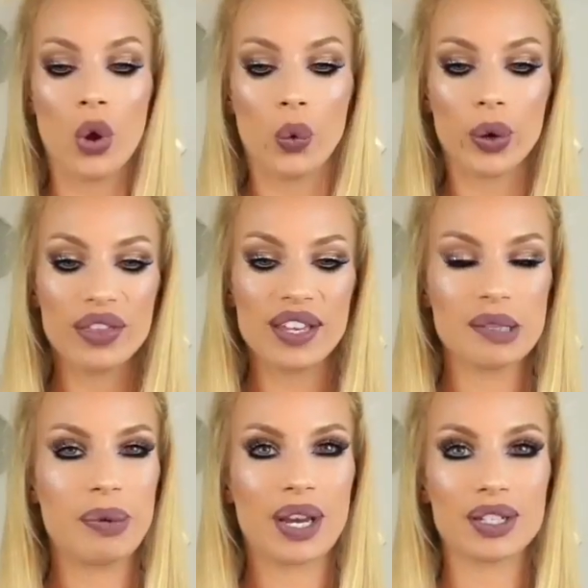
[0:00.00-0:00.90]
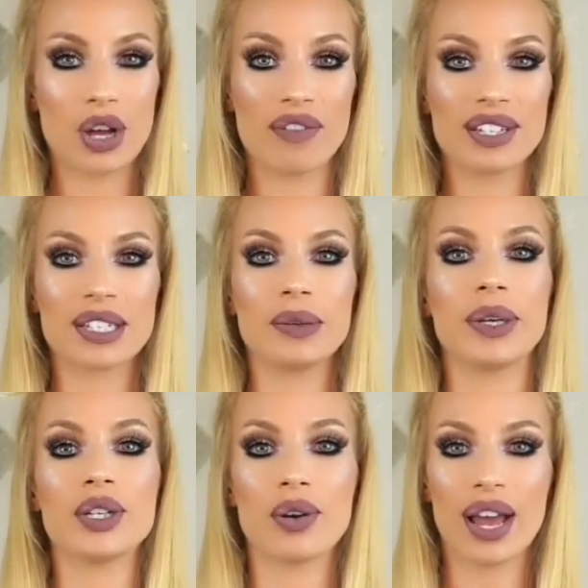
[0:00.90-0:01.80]
With this, because obviously
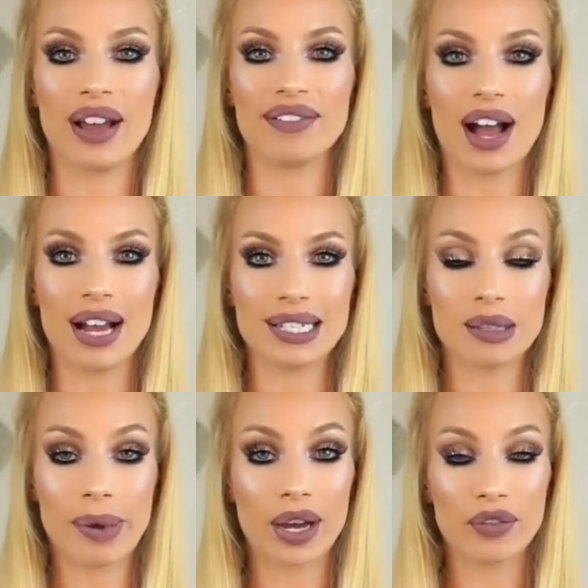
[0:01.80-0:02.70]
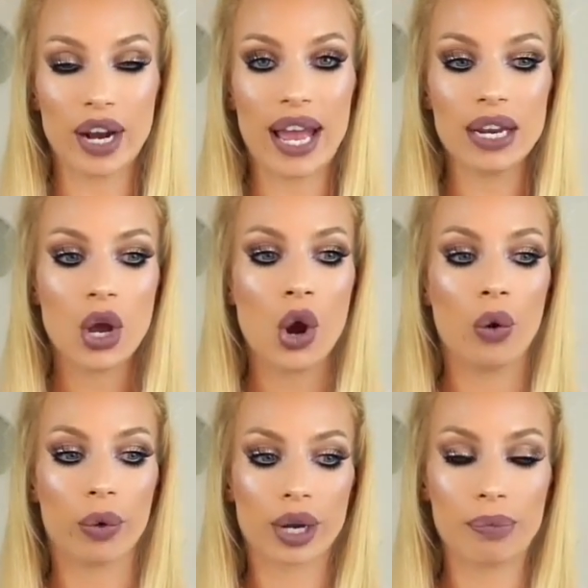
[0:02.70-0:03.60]
we don't have eyes in the back of our head,
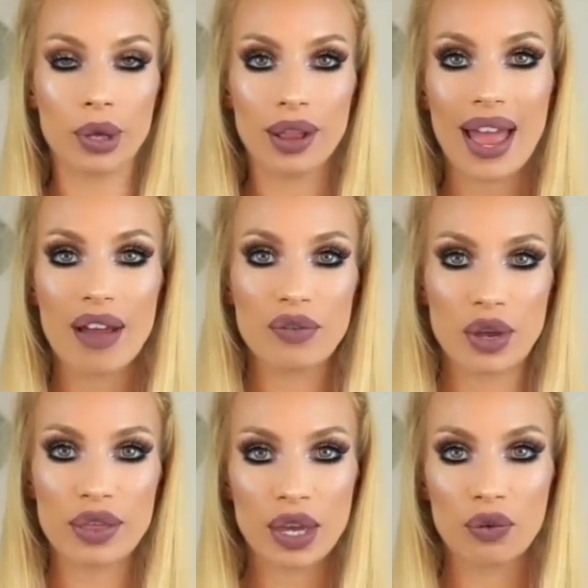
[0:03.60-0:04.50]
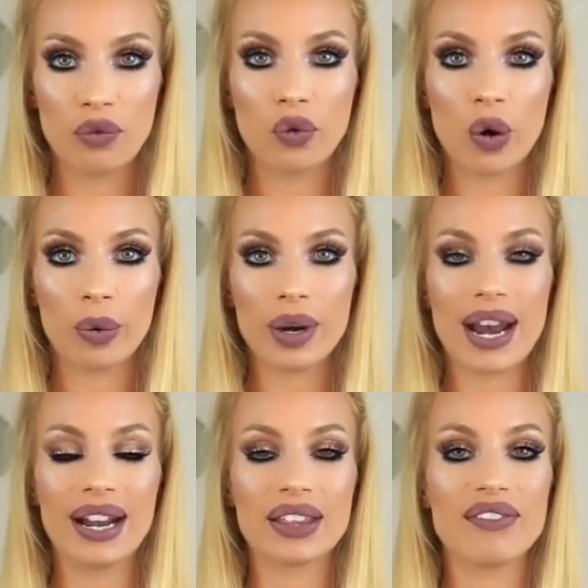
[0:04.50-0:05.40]
we're gonna pull everything forward,
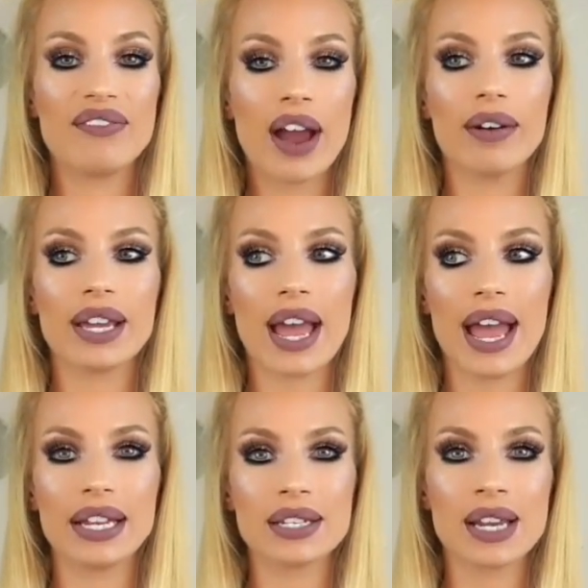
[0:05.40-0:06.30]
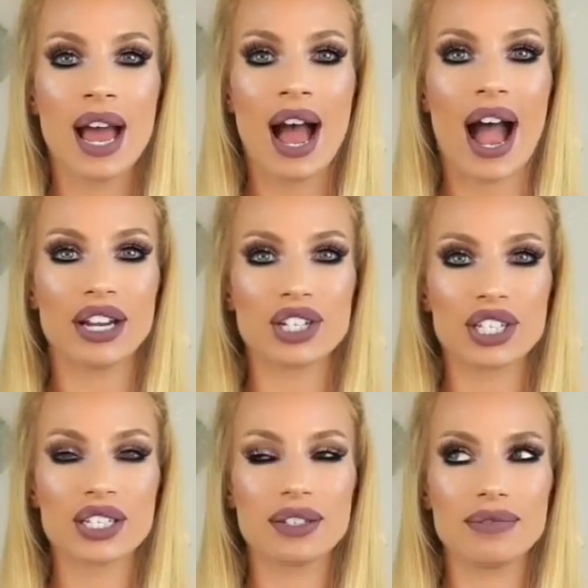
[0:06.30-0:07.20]
and at the very end,
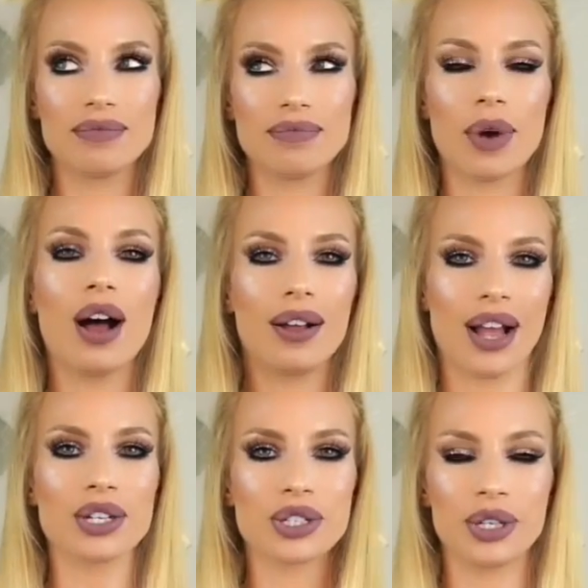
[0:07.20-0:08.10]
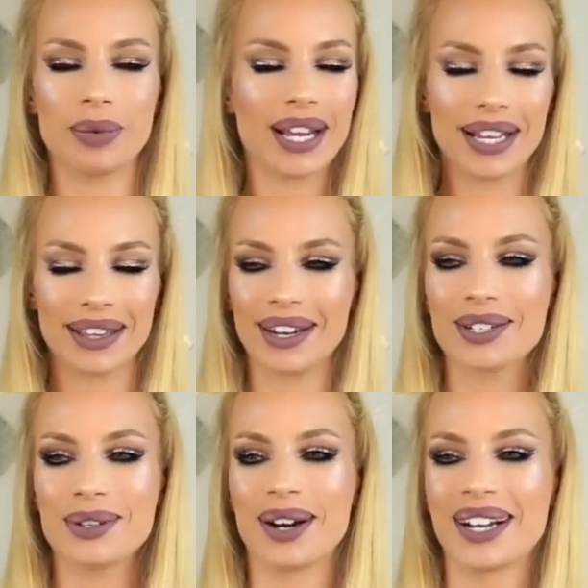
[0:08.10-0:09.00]
I'll show you when I get there,
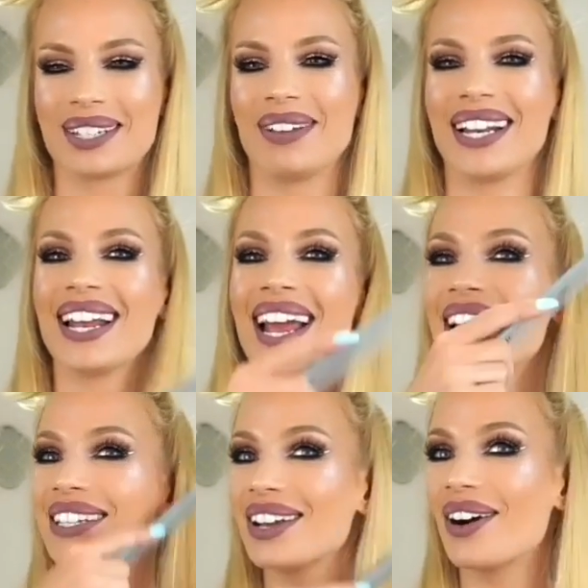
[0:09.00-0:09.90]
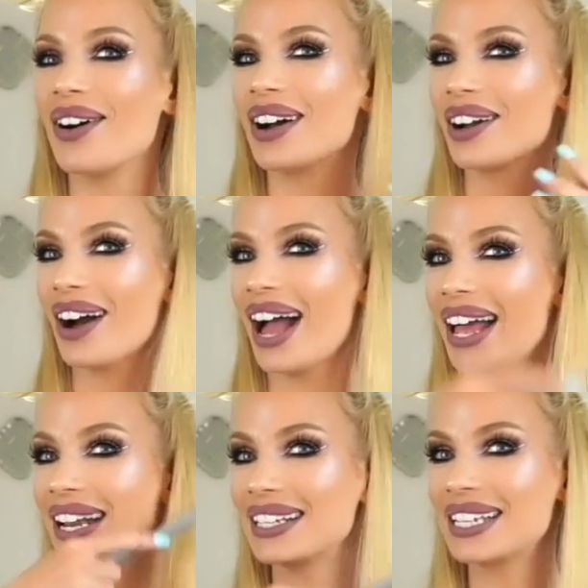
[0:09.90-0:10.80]
see what I explain. So go
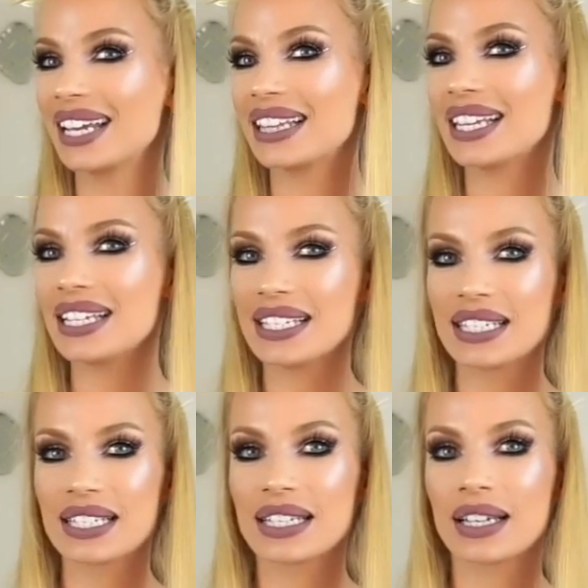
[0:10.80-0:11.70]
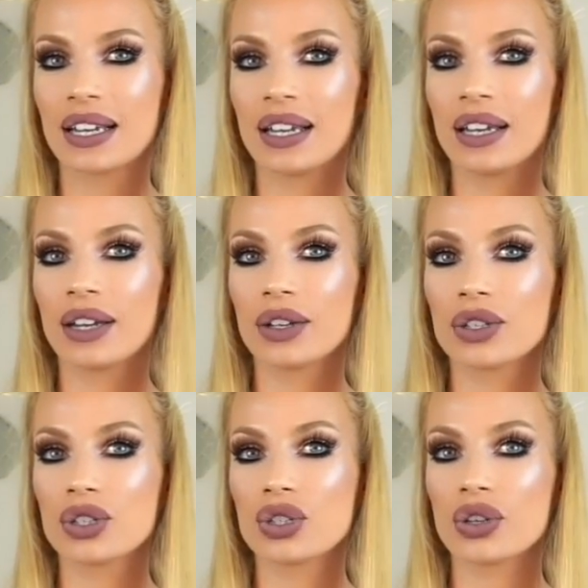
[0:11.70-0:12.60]
ahead and take this
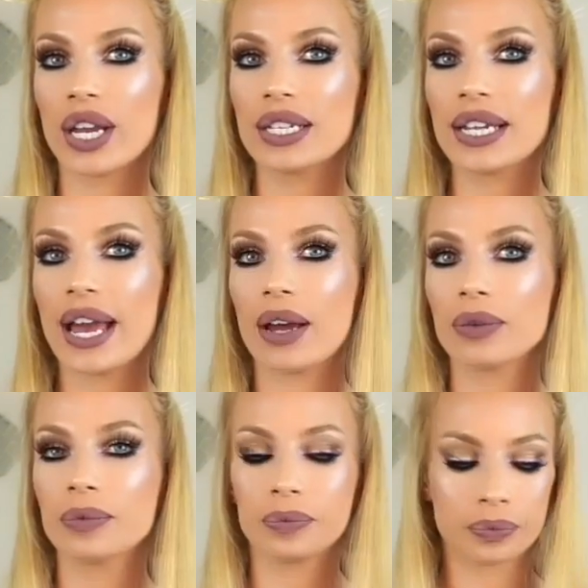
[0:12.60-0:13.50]
straight down.